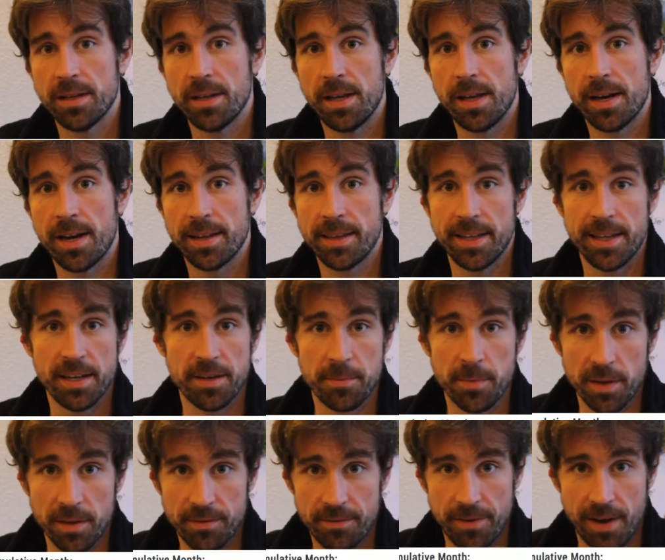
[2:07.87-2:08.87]
and at the end of
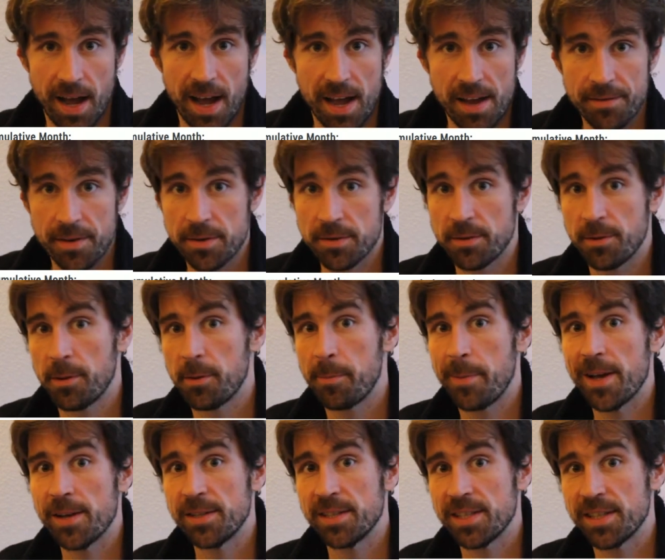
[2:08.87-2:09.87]
month 5, I was at
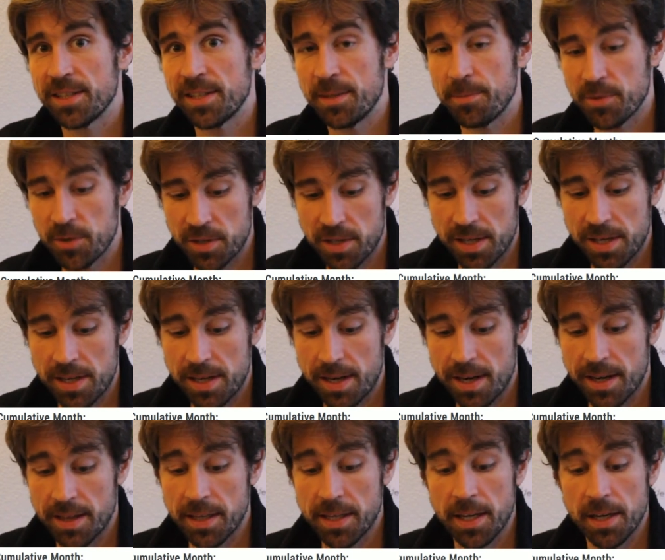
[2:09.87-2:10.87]
about 60%, and
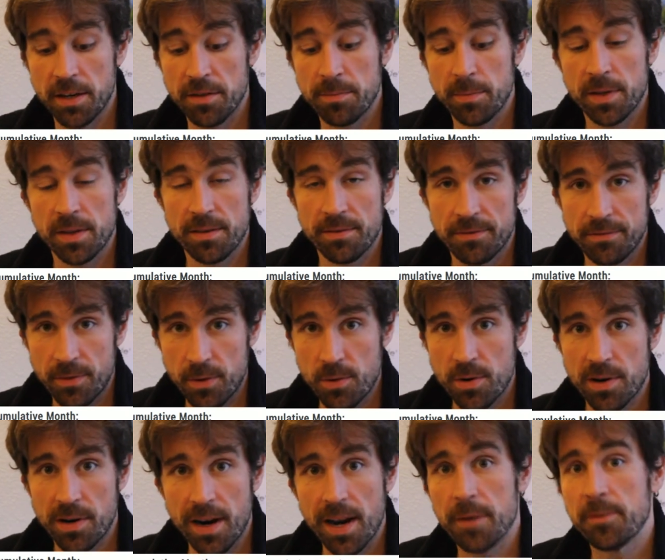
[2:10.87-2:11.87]
at the end of month
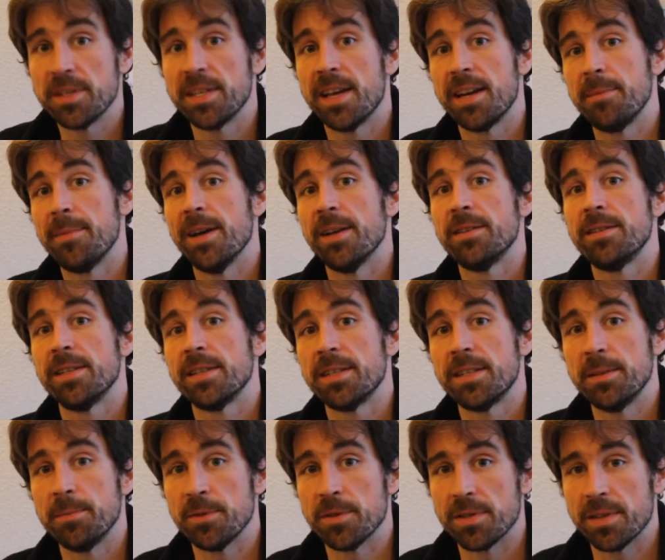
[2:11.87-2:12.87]
4, I was at about
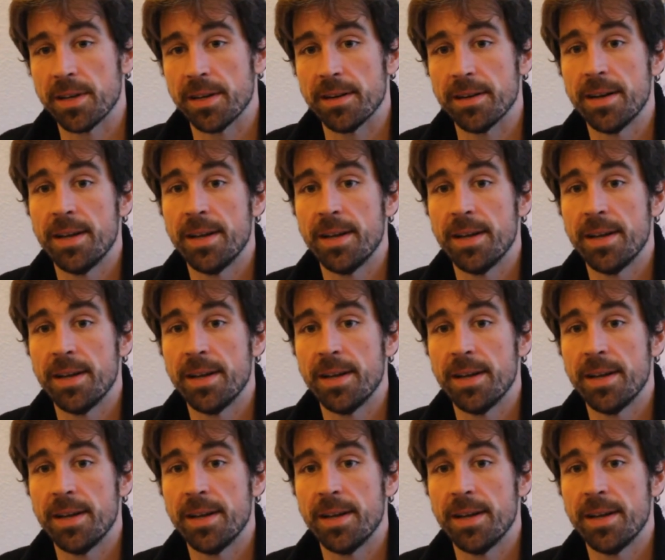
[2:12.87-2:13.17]
60%.